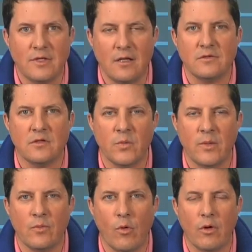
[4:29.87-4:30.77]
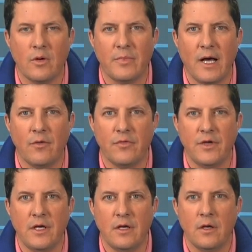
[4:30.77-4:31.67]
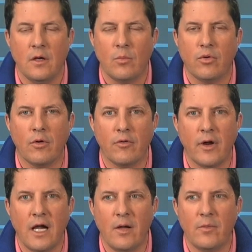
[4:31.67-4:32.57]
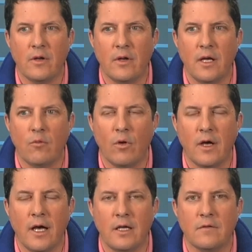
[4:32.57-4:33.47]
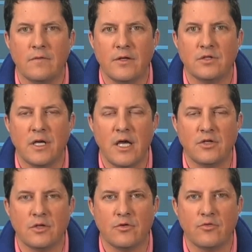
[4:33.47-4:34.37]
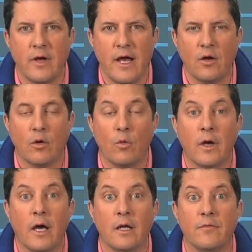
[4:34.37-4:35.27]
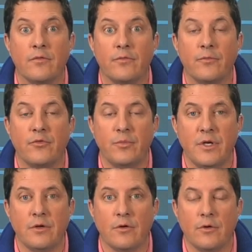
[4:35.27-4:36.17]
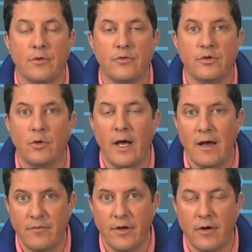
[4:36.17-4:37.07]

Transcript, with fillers: you tell us a little bit more about the program and what kind of educational track or what kind of speakers you'll have